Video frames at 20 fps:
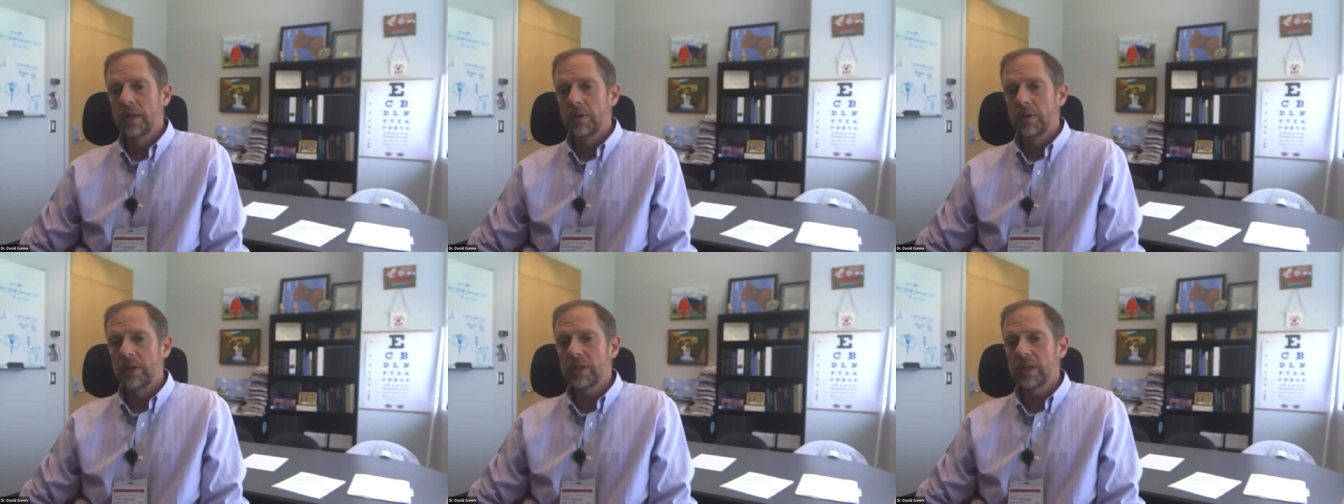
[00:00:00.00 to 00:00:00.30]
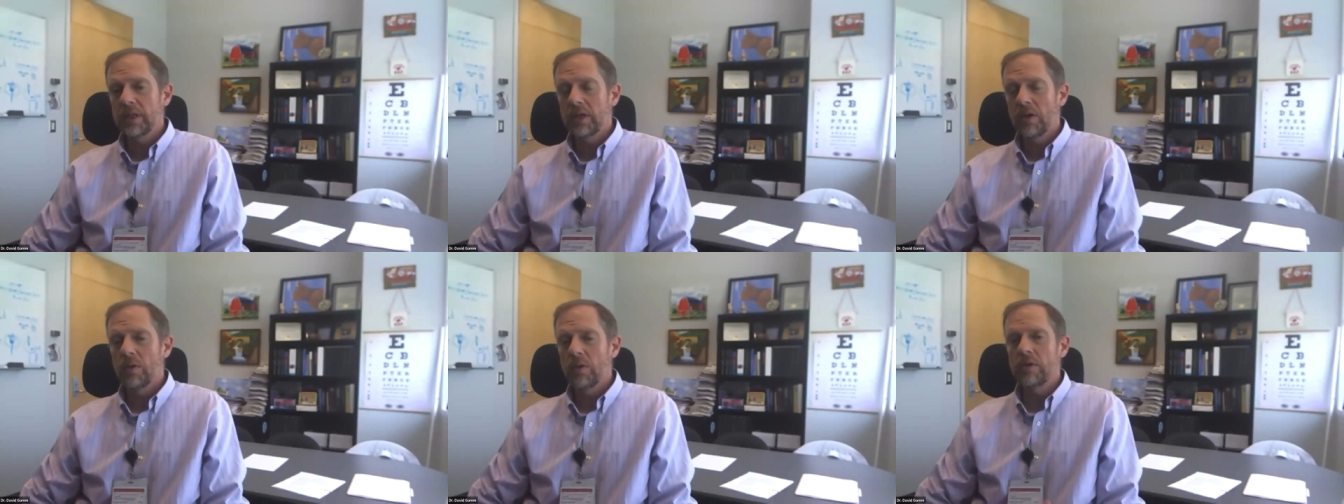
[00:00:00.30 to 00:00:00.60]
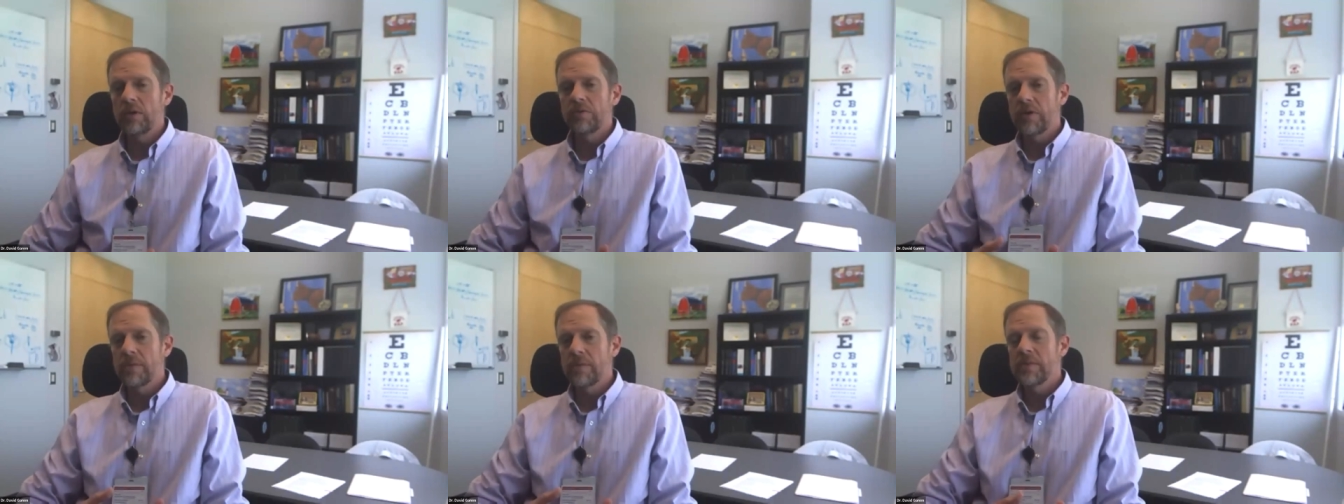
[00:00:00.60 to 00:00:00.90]
really
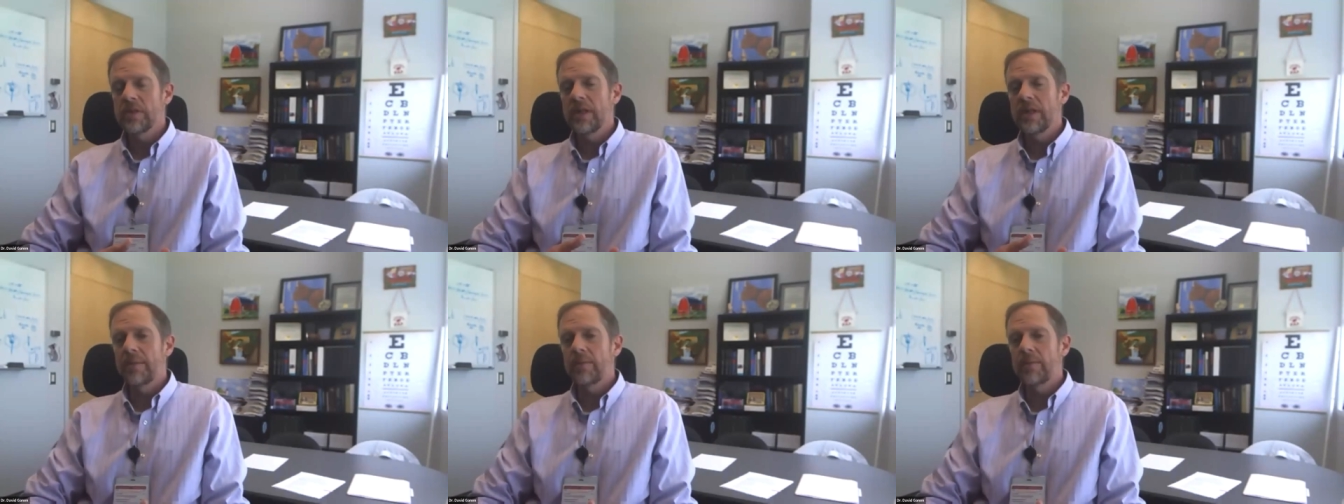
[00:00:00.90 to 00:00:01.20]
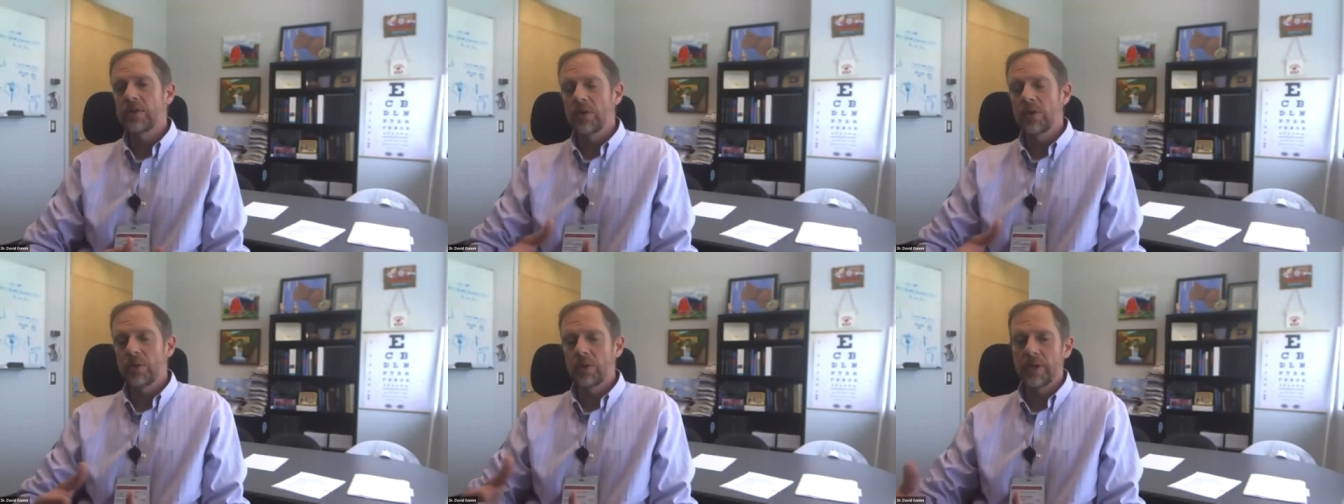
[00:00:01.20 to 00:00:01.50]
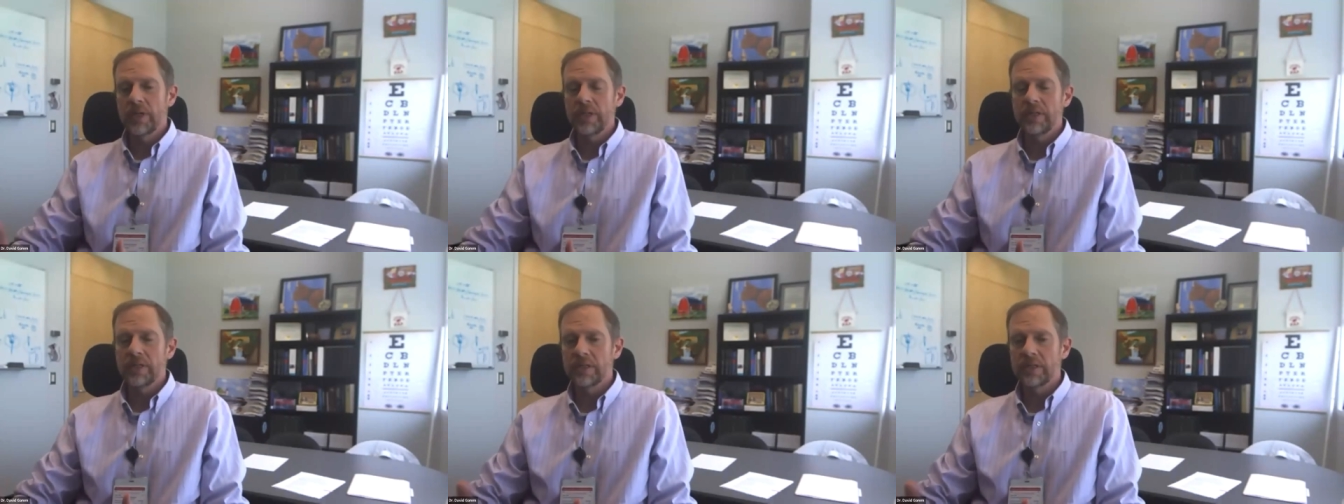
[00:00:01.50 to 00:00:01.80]
going from the
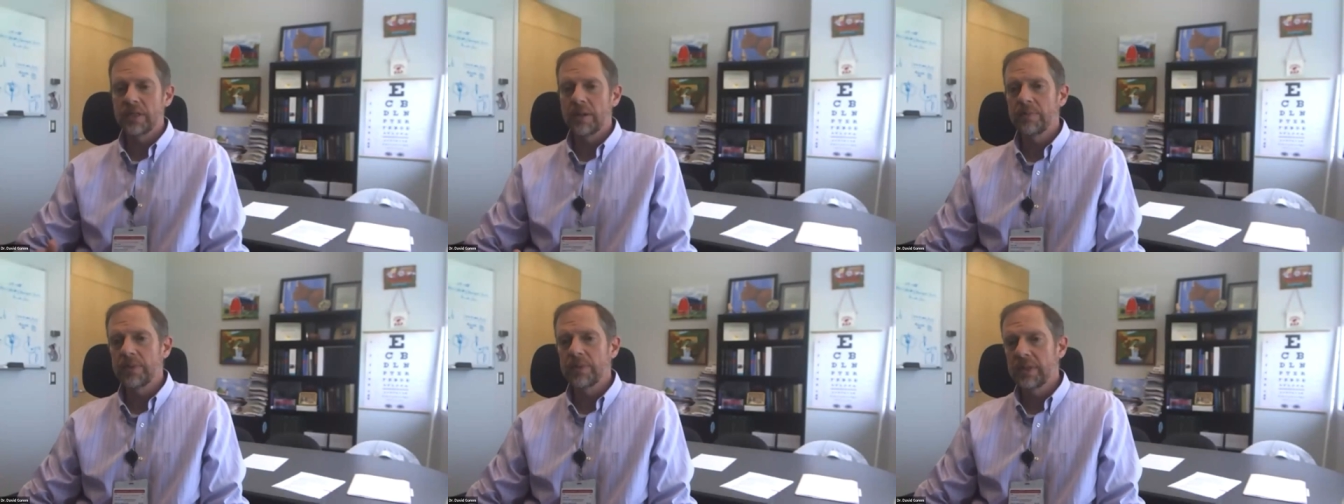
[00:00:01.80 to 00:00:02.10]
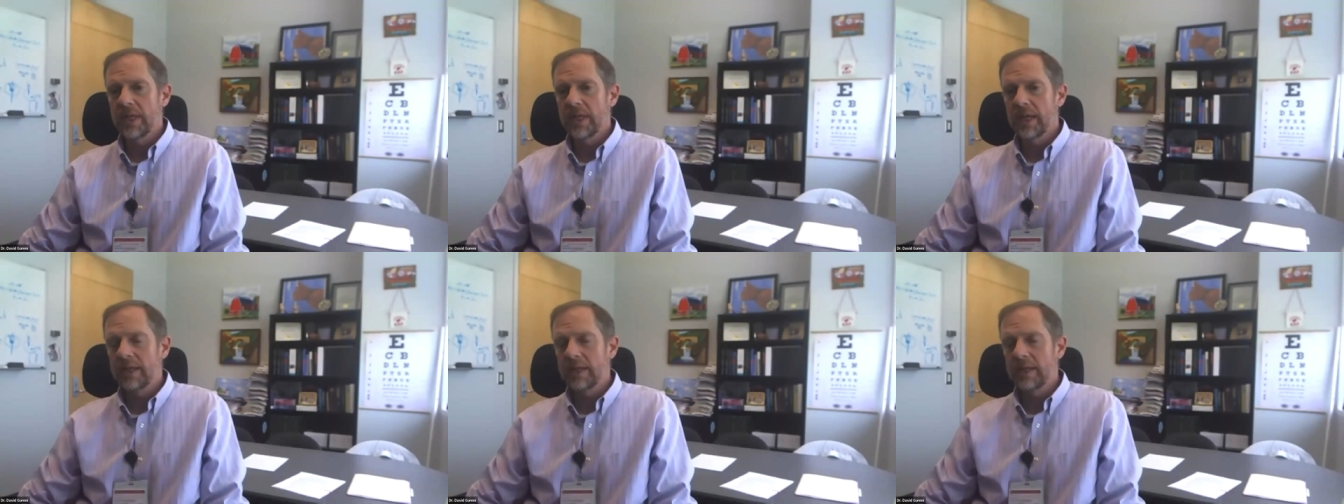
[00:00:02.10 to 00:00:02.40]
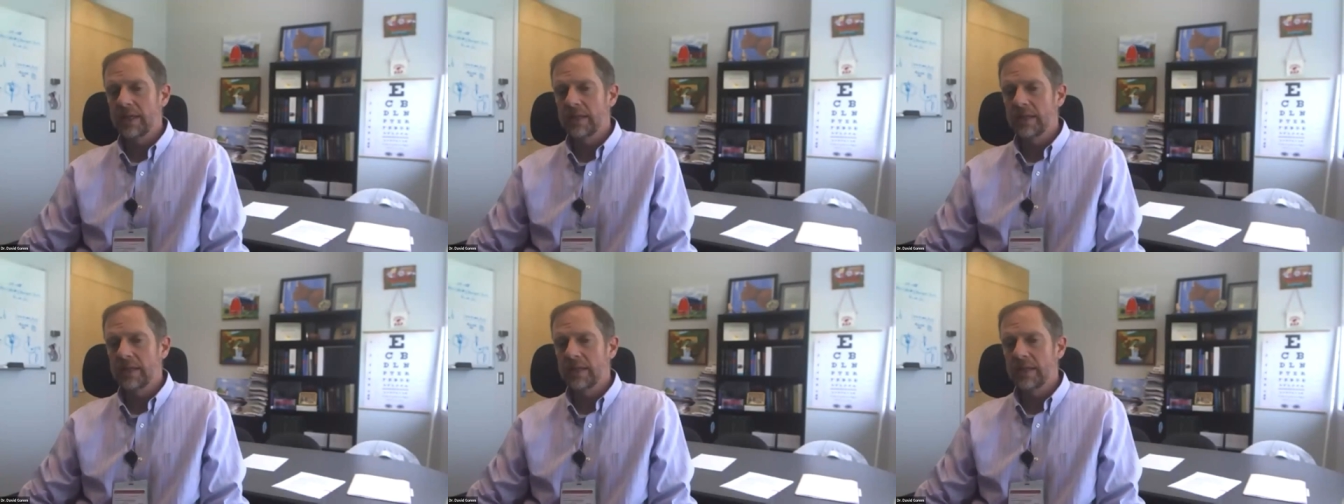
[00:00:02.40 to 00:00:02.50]
laboratory to something that